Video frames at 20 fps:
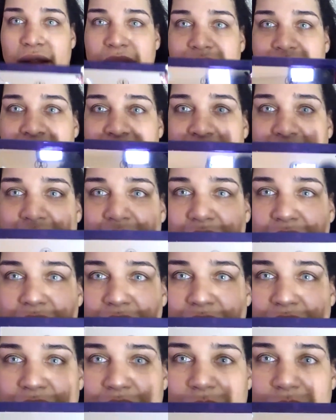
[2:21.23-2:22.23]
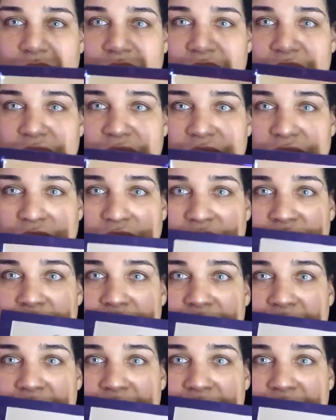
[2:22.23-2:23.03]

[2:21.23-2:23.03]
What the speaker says: you can see, it's still brand new.